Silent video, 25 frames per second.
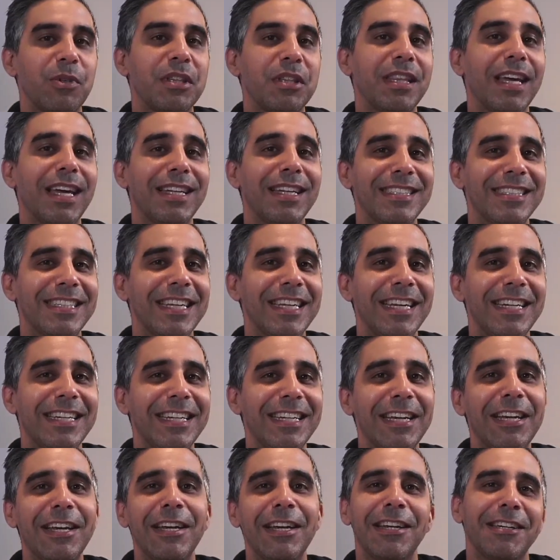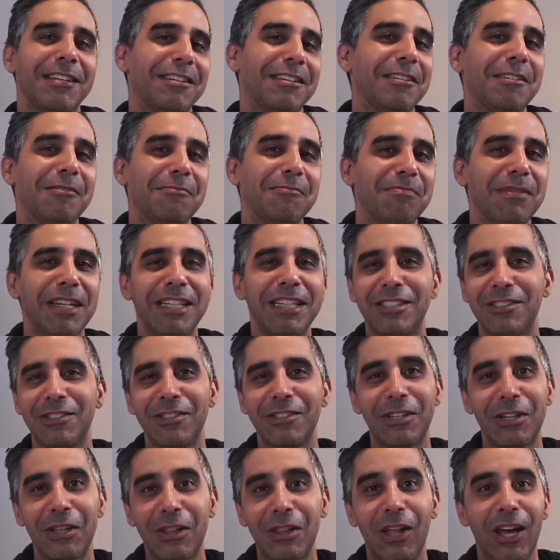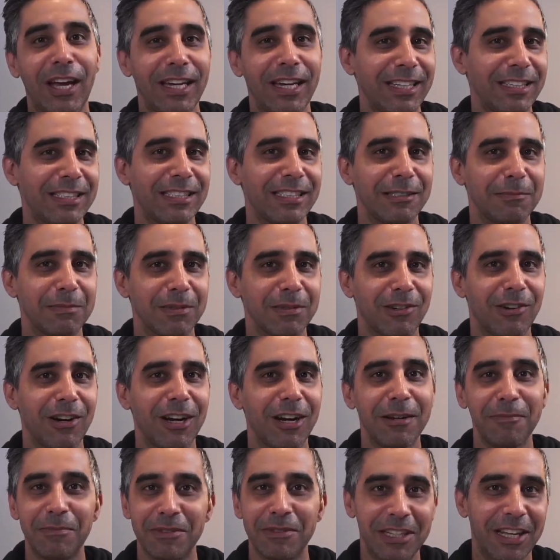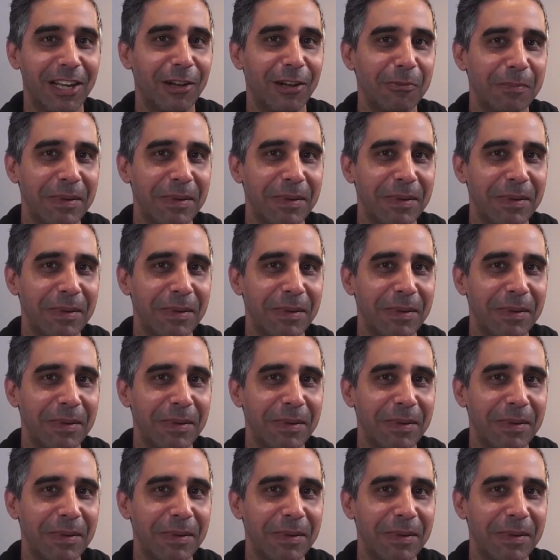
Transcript: that said, make sure you like and subscribe to help me